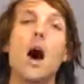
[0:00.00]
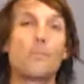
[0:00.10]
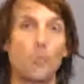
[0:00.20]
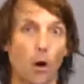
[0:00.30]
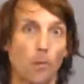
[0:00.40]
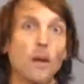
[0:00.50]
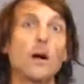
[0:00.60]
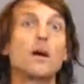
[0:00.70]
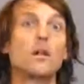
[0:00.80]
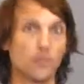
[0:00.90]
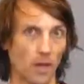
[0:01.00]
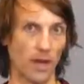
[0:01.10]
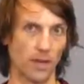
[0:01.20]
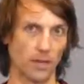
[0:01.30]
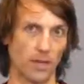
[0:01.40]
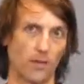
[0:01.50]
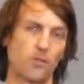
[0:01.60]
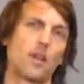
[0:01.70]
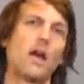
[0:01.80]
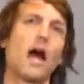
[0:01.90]
A proper
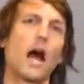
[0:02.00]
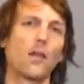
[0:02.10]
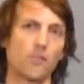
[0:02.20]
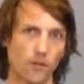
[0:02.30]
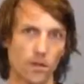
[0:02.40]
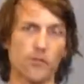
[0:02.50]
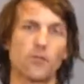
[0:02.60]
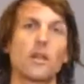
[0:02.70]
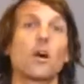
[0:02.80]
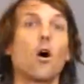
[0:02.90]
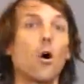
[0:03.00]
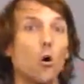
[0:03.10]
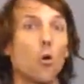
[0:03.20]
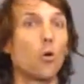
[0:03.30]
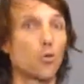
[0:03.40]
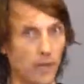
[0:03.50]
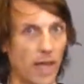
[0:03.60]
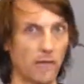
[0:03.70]
scientist has to consider all the